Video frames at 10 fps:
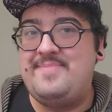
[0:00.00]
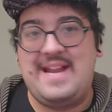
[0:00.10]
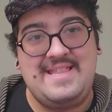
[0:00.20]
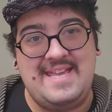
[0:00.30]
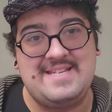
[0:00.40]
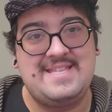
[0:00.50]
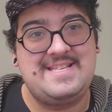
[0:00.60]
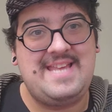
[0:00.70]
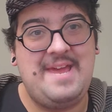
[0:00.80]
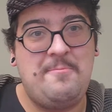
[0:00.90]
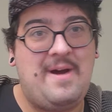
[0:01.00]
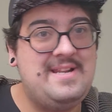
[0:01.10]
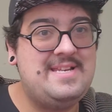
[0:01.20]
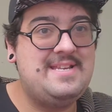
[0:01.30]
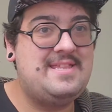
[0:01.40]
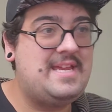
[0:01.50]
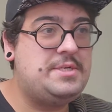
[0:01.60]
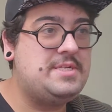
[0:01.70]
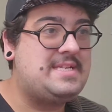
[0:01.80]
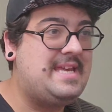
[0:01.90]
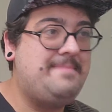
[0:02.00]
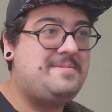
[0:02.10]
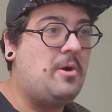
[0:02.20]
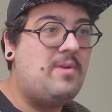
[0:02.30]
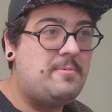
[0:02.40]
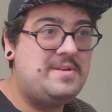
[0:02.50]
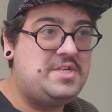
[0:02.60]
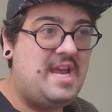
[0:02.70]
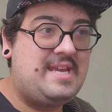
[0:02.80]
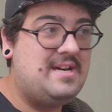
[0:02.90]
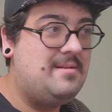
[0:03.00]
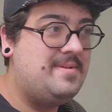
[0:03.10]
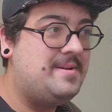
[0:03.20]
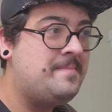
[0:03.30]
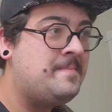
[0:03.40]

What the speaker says: but at the end of the day, why didn't they just keep going with Jacob?